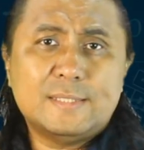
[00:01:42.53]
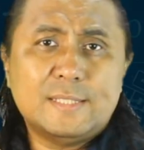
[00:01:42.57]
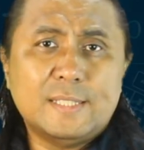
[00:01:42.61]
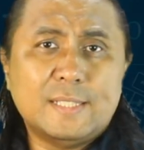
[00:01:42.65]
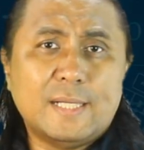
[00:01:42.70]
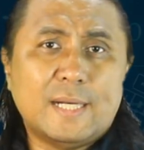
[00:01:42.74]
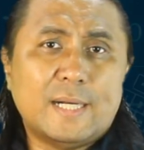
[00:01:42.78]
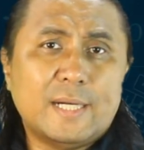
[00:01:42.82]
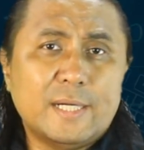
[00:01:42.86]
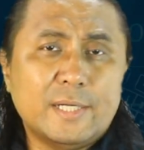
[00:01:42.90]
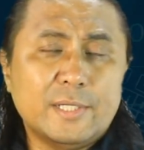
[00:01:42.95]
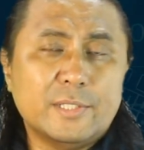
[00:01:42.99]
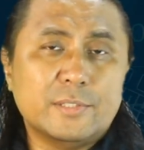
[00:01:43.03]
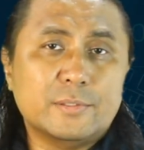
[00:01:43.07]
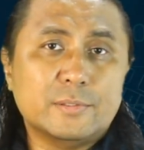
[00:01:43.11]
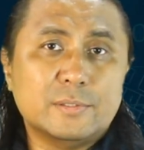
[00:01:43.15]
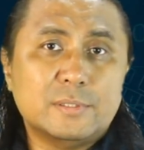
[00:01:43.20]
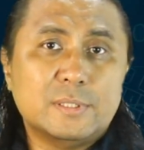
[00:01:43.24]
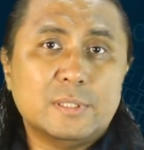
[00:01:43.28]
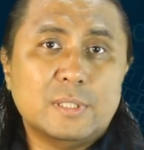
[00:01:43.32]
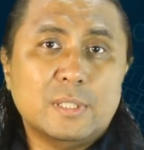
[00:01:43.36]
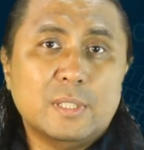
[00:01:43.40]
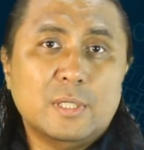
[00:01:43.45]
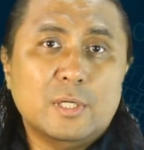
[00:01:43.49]
scenarios
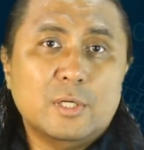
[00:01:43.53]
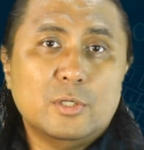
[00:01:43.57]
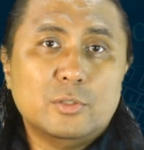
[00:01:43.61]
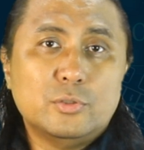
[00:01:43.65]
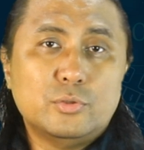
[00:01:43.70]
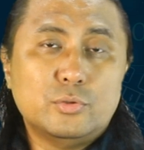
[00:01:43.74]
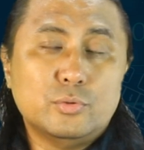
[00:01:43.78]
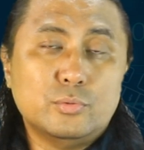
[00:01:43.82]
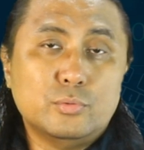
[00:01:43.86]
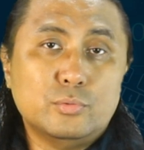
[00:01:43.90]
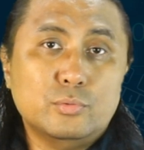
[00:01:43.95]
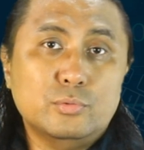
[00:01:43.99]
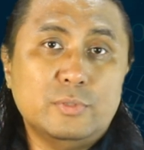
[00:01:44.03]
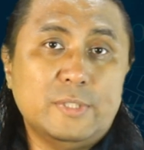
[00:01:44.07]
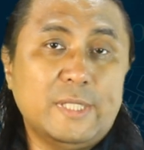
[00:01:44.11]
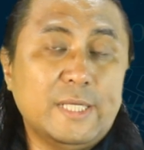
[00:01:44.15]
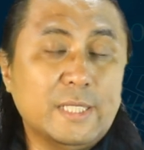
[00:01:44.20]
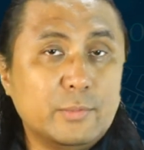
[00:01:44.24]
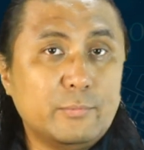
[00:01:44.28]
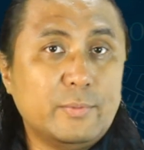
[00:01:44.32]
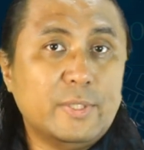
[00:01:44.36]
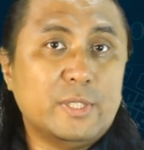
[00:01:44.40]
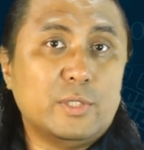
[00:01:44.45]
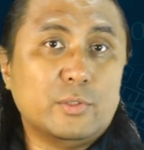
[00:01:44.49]
to
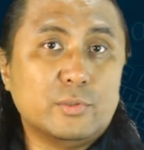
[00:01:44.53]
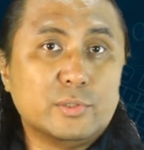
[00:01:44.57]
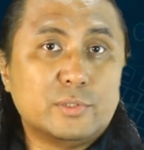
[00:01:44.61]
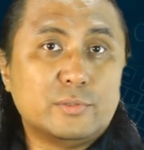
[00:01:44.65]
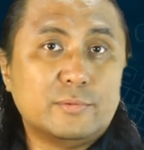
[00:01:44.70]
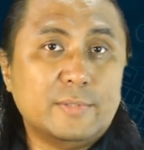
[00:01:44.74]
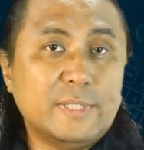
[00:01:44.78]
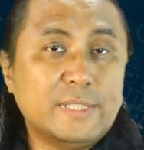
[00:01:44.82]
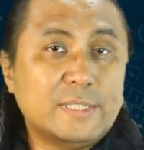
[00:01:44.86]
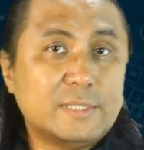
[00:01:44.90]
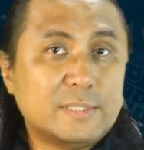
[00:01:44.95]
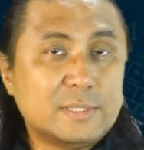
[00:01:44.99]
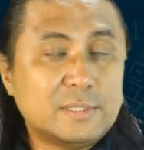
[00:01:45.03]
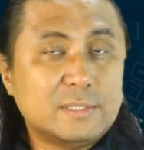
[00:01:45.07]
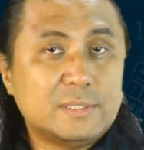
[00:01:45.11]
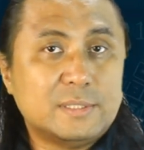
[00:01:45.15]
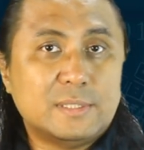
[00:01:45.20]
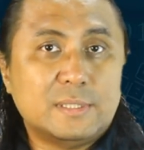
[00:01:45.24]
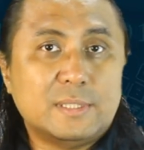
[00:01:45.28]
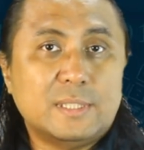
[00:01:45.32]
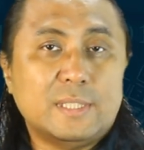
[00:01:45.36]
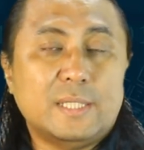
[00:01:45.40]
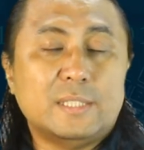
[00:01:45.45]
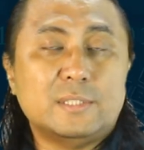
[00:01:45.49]
deal with those risks.